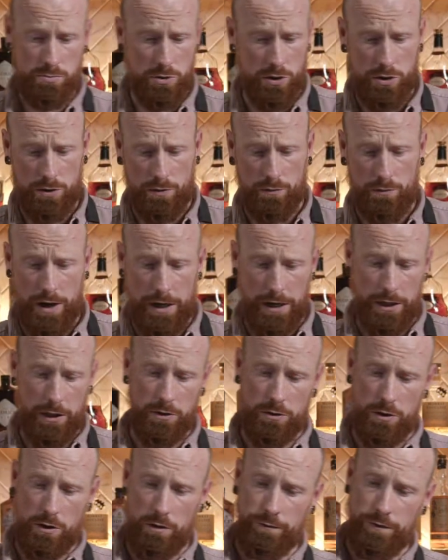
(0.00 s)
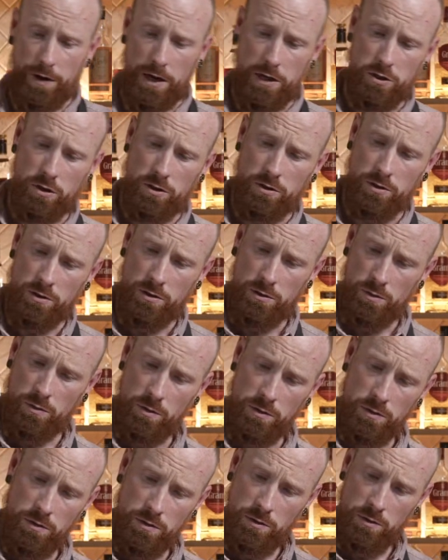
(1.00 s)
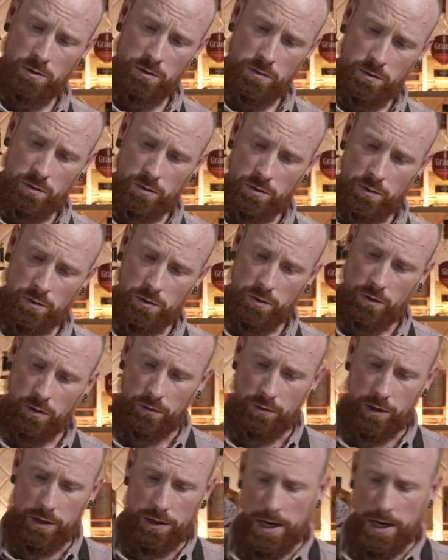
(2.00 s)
just a regular old-fashioned, 3